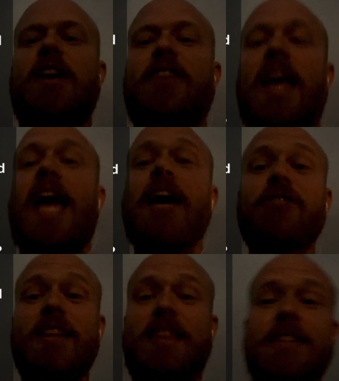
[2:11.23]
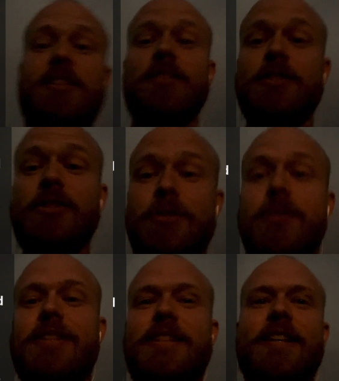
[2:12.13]
have everything to
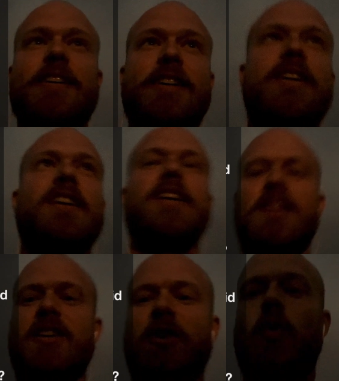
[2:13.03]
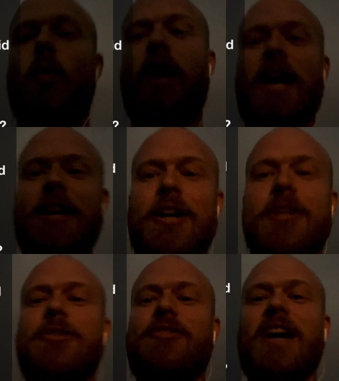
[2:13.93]
lose, why are
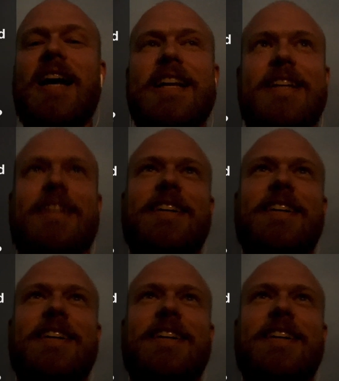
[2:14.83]
you fighting?